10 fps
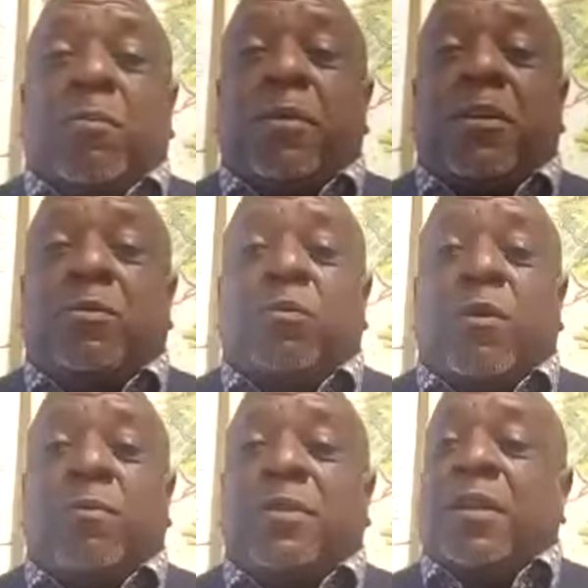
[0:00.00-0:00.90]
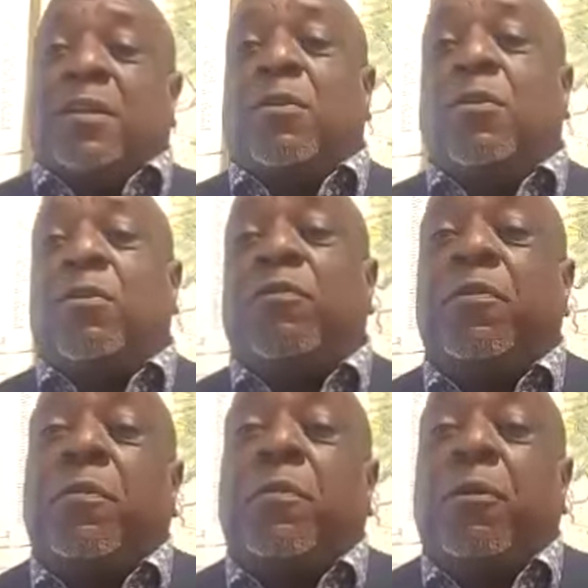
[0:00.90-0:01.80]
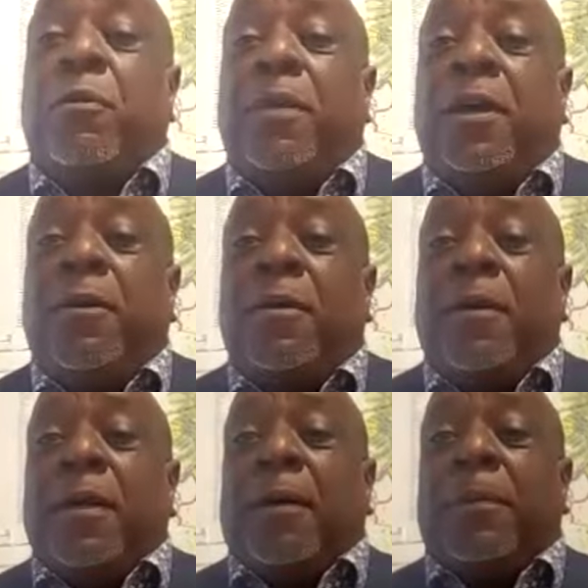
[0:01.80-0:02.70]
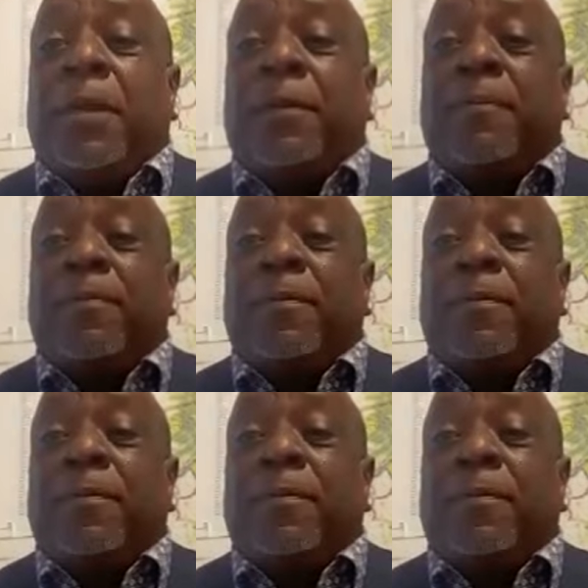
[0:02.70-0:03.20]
a place where I'm scared to go to the funeral home now. I mean,